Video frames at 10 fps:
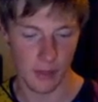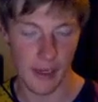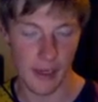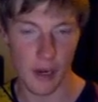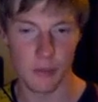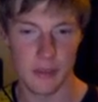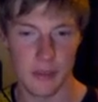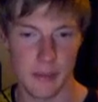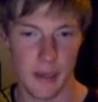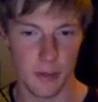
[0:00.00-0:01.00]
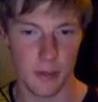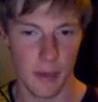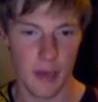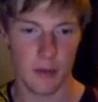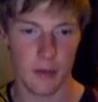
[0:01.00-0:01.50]
they helped this match
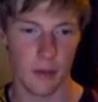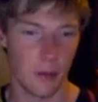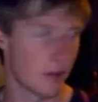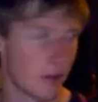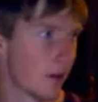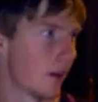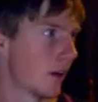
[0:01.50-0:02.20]
majorly, but